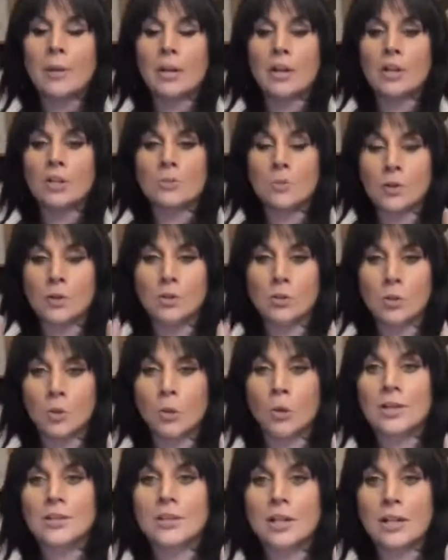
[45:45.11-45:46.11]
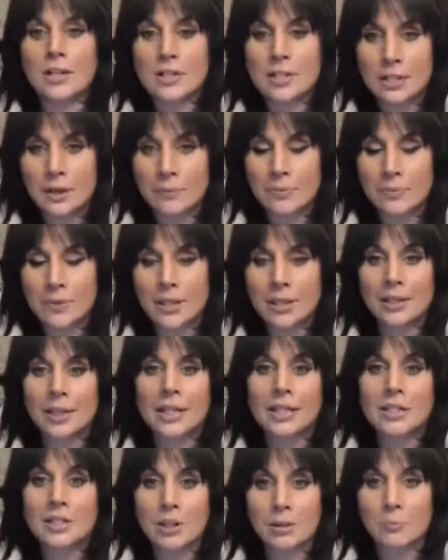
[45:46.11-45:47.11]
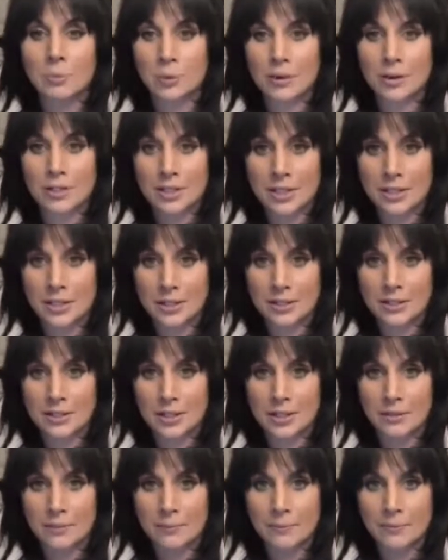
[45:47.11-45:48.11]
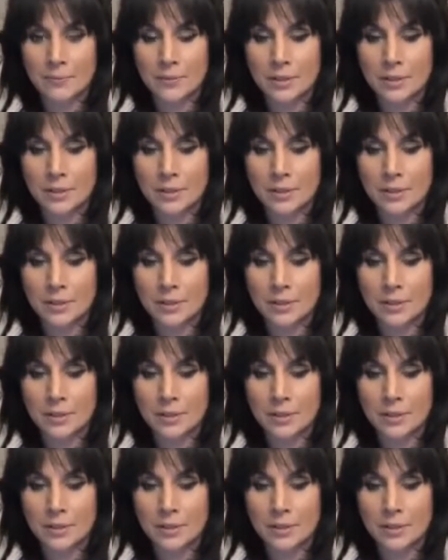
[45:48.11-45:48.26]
Because when the Lord does something, it's unprecedented.